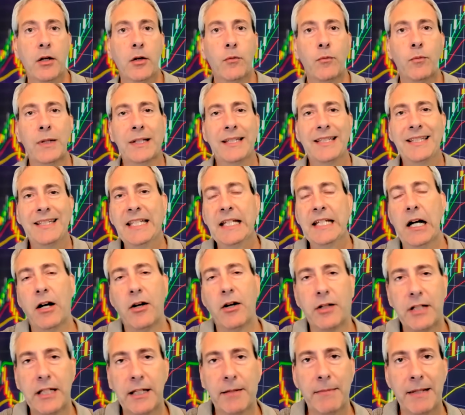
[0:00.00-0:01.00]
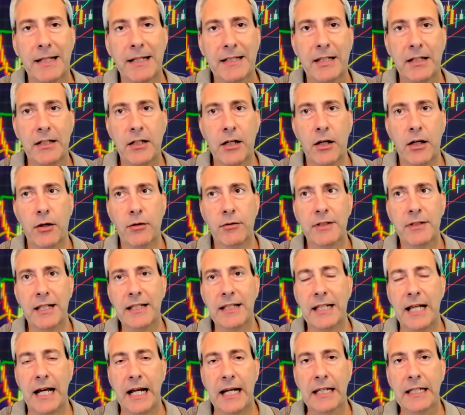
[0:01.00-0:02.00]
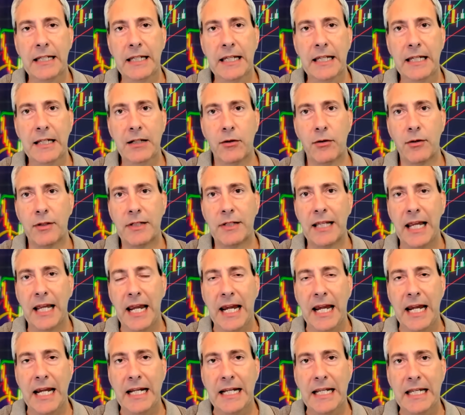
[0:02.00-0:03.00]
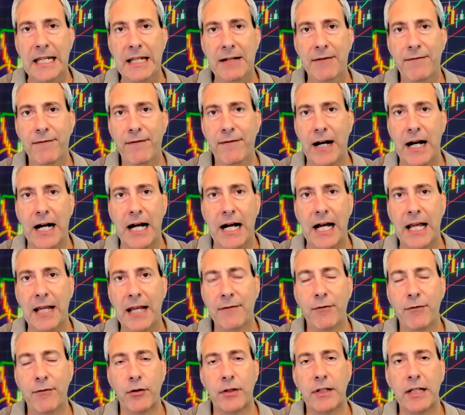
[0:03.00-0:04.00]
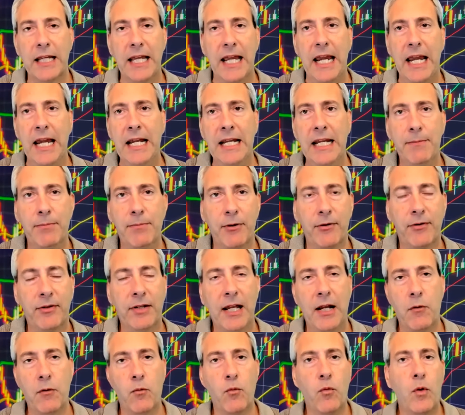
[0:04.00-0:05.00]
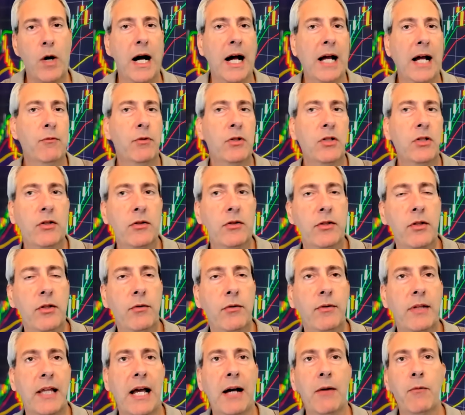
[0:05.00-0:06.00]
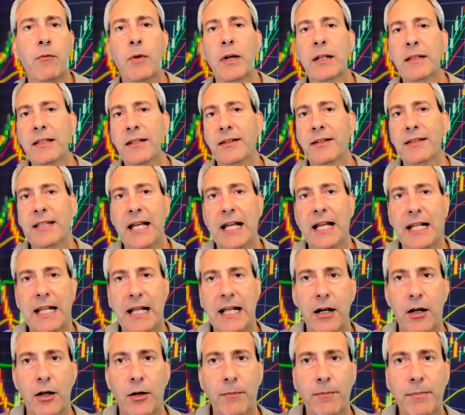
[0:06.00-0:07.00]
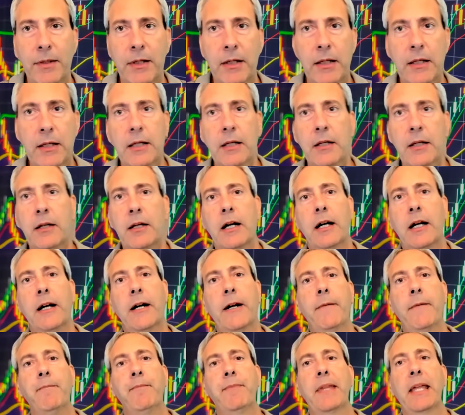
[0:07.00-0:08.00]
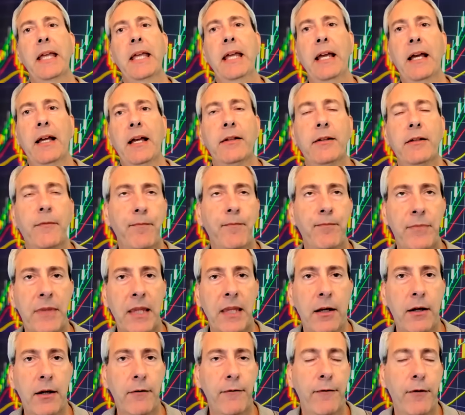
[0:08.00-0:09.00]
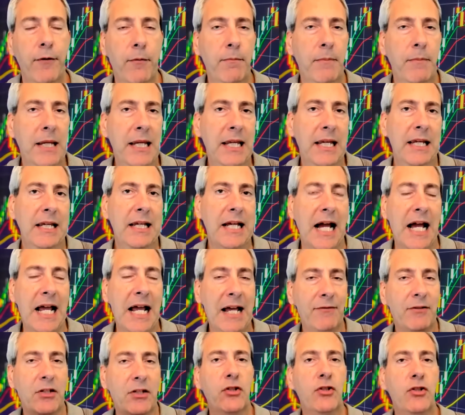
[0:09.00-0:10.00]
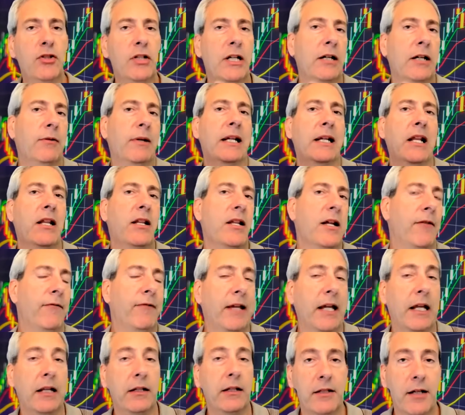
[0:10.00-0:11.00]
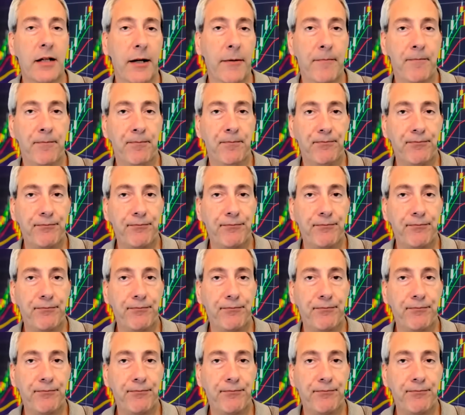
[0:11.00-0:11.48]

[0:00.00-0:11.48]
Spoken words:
What's the argument to go to 90 or to 85 or to 80%? Why would you do that? What does that help? And for me, I have to generate enough income.